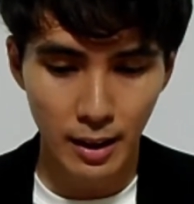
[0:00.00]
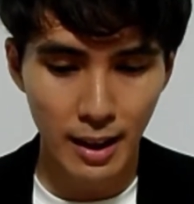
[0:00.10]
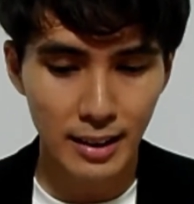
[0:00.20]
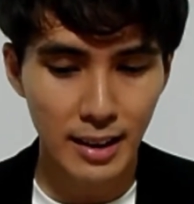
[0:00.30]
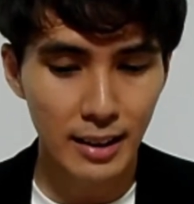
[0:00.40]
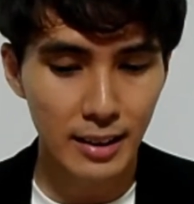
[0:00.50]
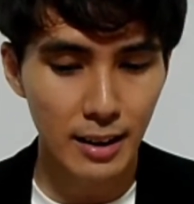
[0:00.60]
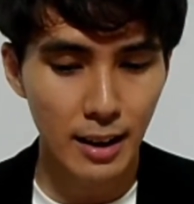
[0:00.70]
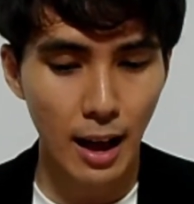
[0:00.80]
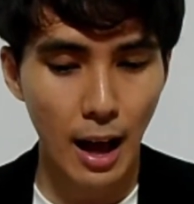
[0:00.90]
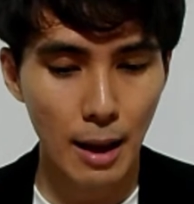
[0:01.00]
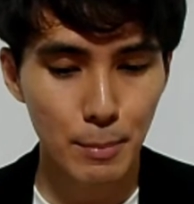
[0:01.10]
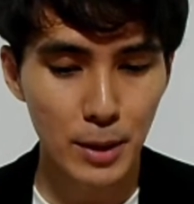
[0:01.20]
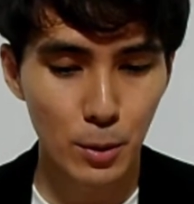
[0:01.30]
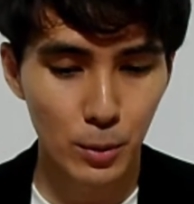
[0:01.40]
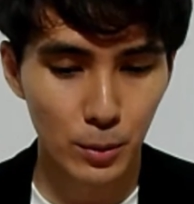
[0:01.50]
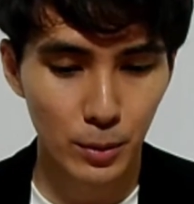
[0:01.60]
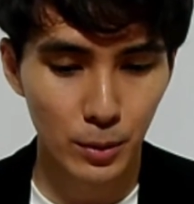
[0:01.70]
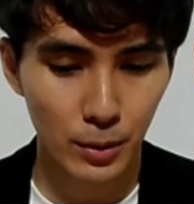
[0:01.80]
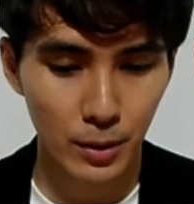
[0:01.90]
and then IPO,
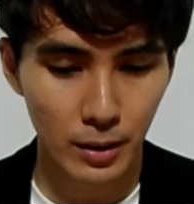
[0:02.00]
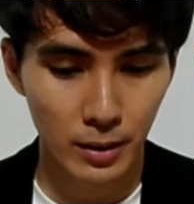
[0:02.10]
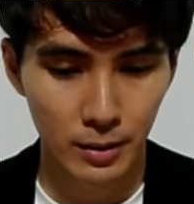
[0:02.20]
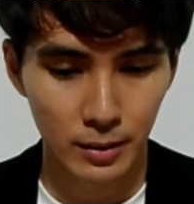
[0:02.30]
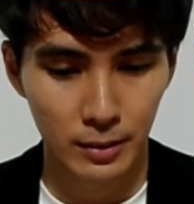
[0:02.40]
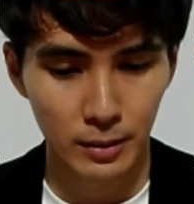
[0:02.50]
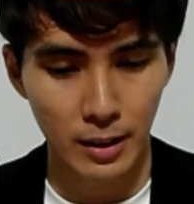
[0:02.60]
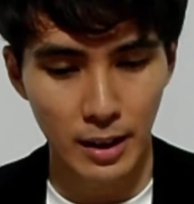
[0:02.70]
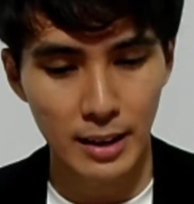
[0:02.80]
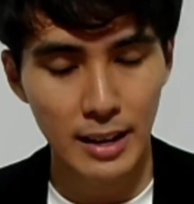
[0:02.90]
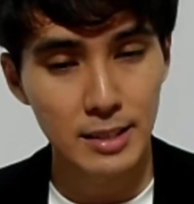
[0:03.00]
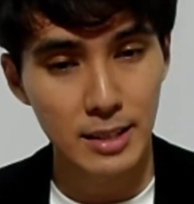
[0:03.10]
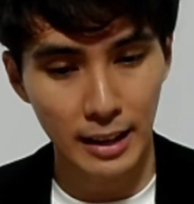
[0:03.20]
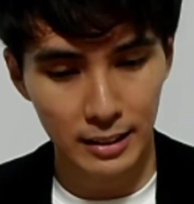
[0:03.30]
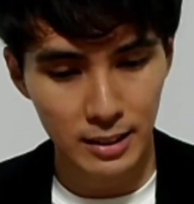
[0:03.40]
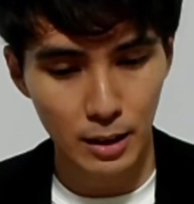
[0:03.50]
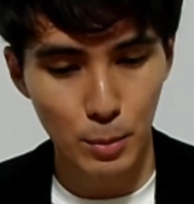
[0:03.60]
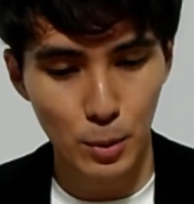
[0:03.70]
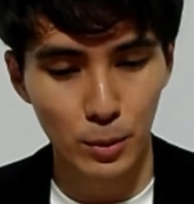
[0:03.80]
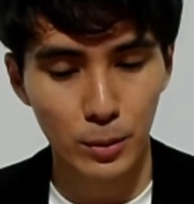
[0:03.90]
and then select
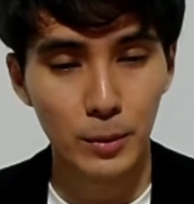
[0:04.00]
Singapore.